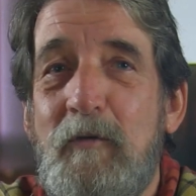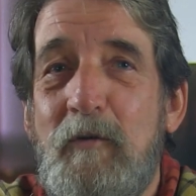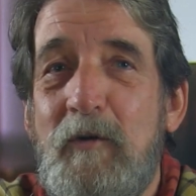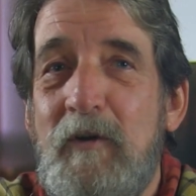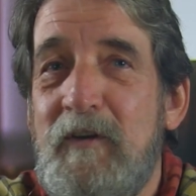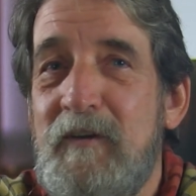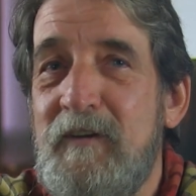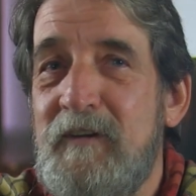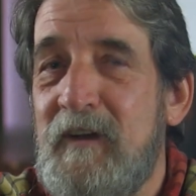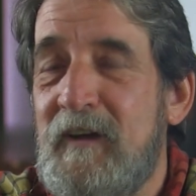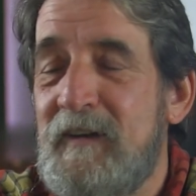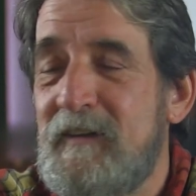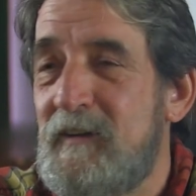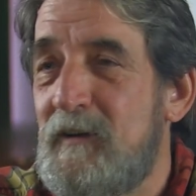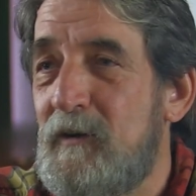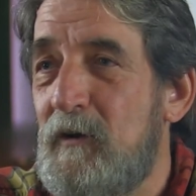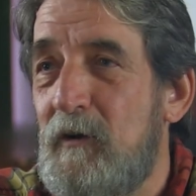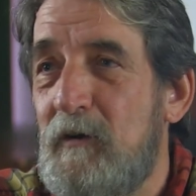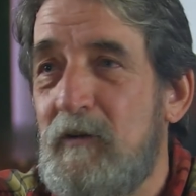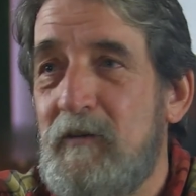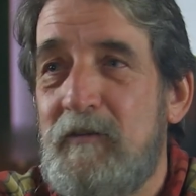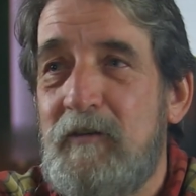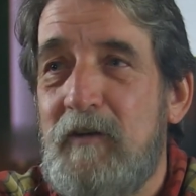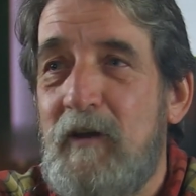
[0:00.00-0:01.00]
out whether or not to
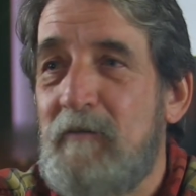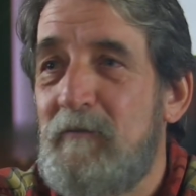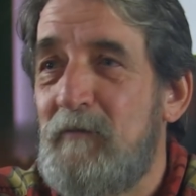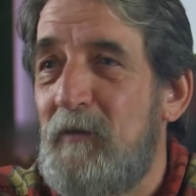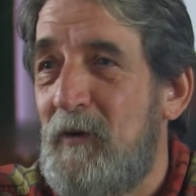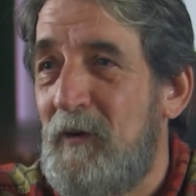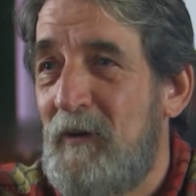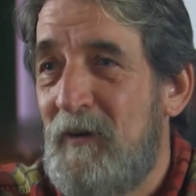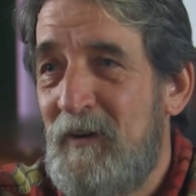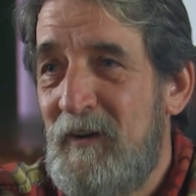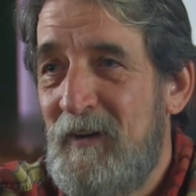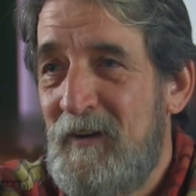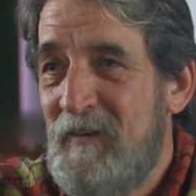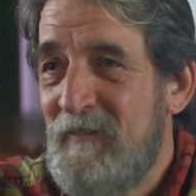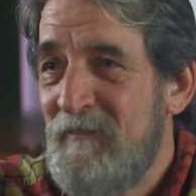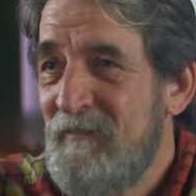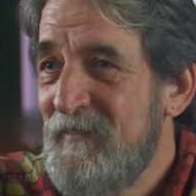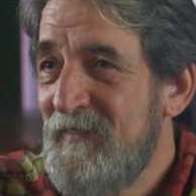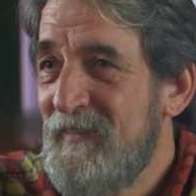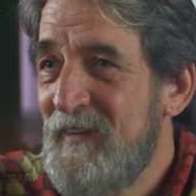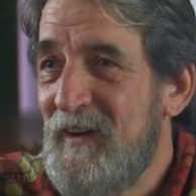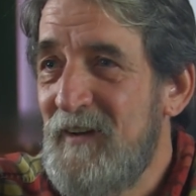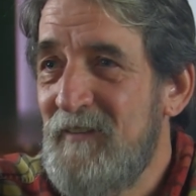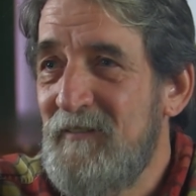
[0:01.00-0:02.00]
go to supper.
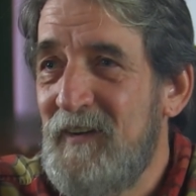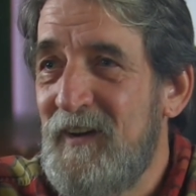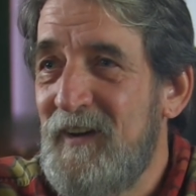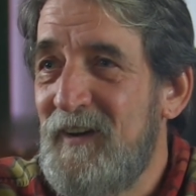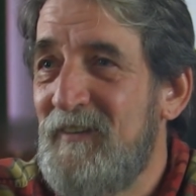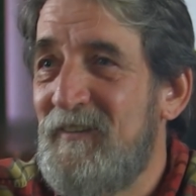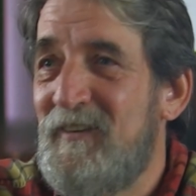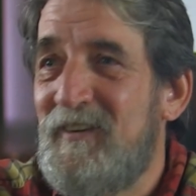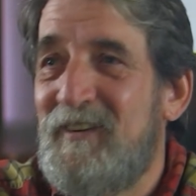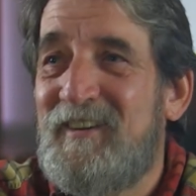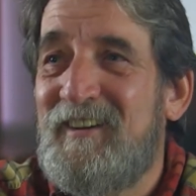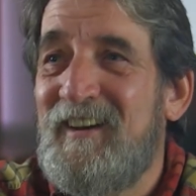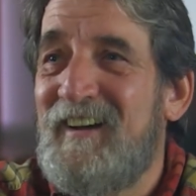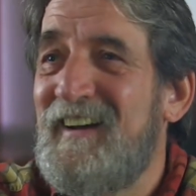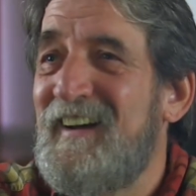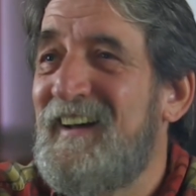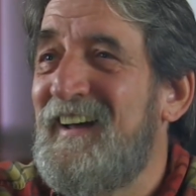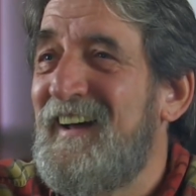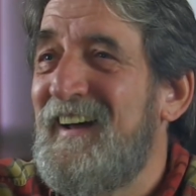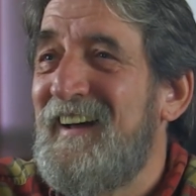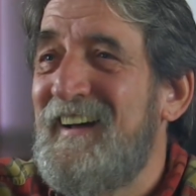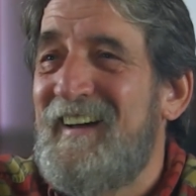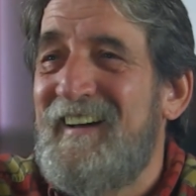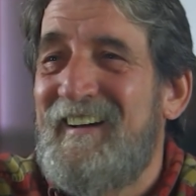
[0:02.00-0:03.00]
I mean, it was
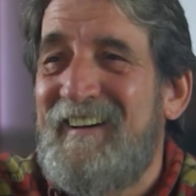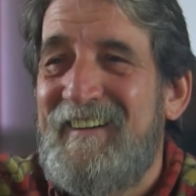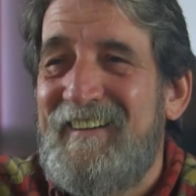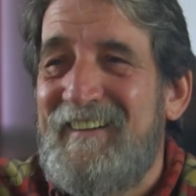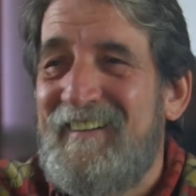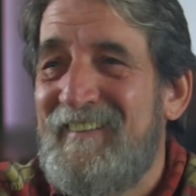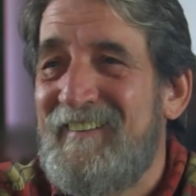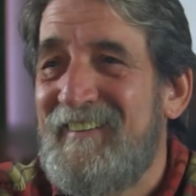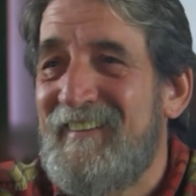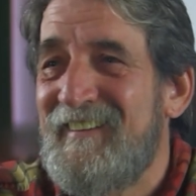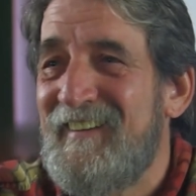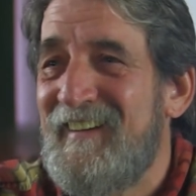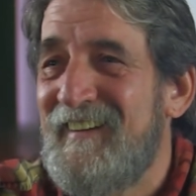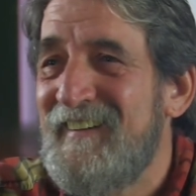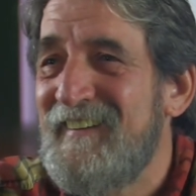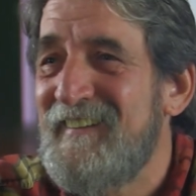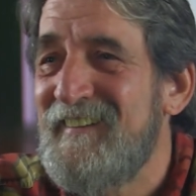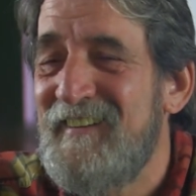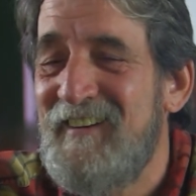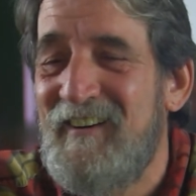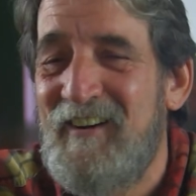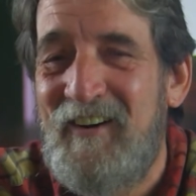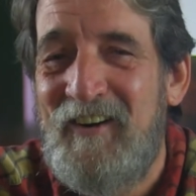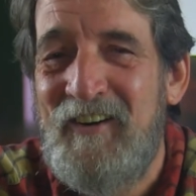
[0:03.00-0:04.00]
like,
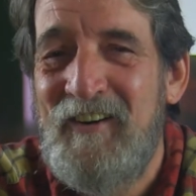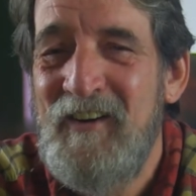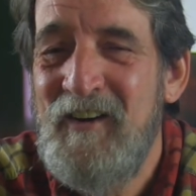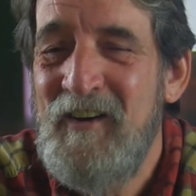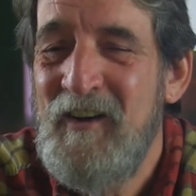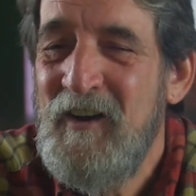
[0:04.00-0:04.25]
you know.